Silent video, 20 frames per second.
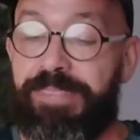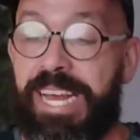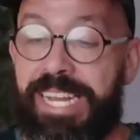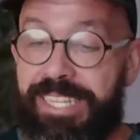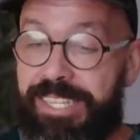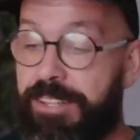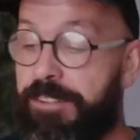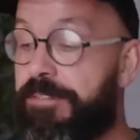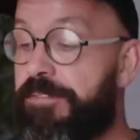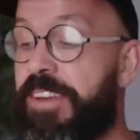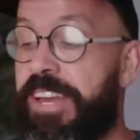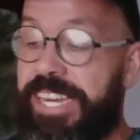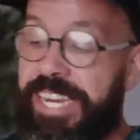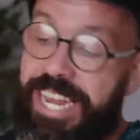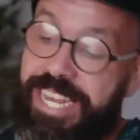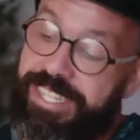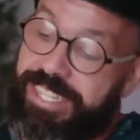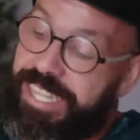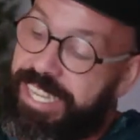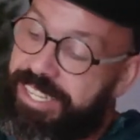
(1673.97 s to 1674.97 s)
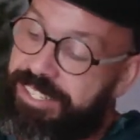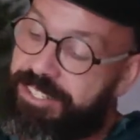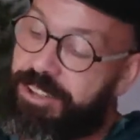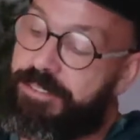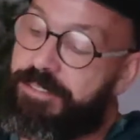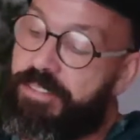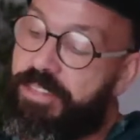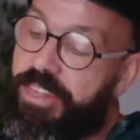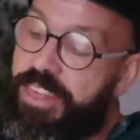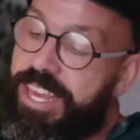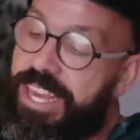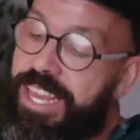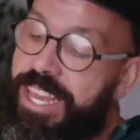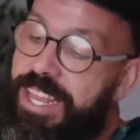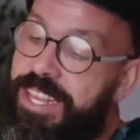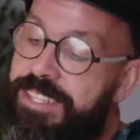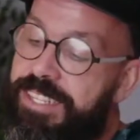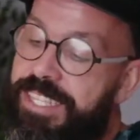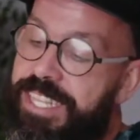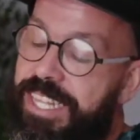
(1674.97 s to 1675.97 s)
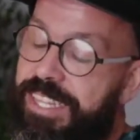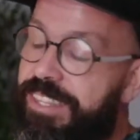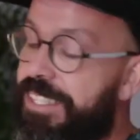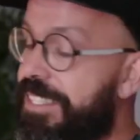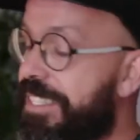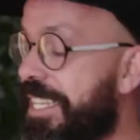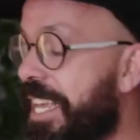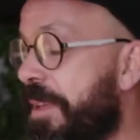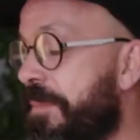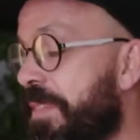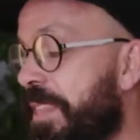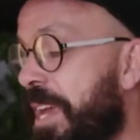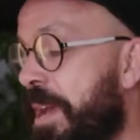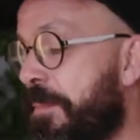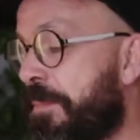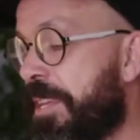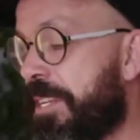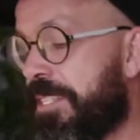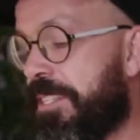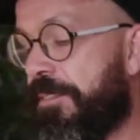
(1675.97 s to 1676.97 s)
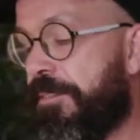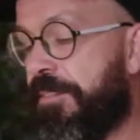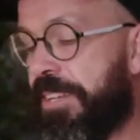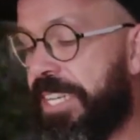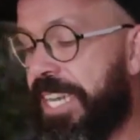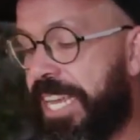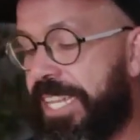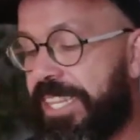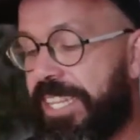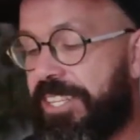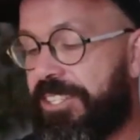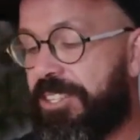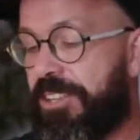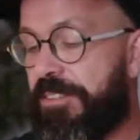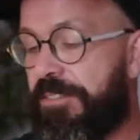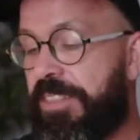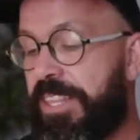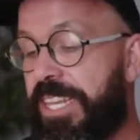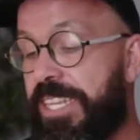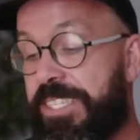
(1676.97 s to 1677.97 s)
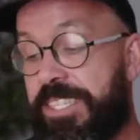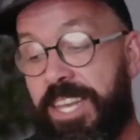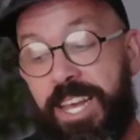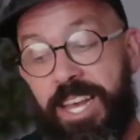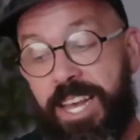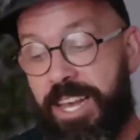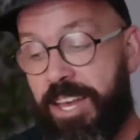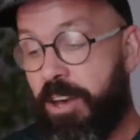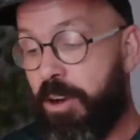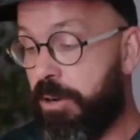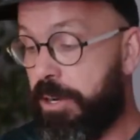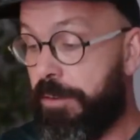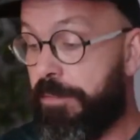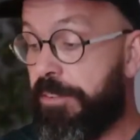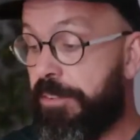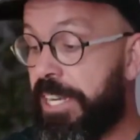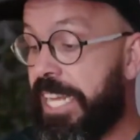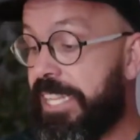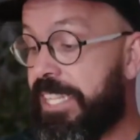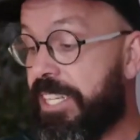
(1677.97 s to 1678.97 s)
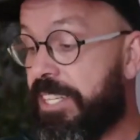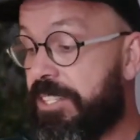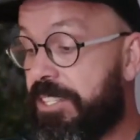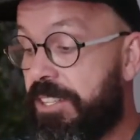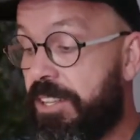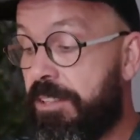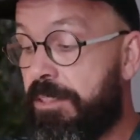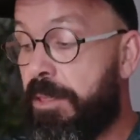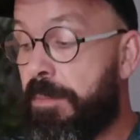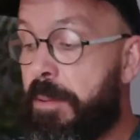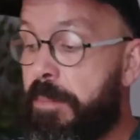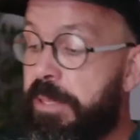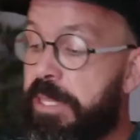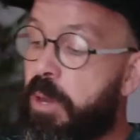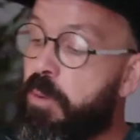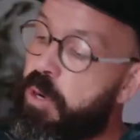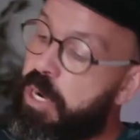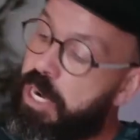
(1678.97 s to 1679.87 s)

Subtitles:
like the fanatics of these, and at the same time there's the fanatics of these, or the fanatics, the people that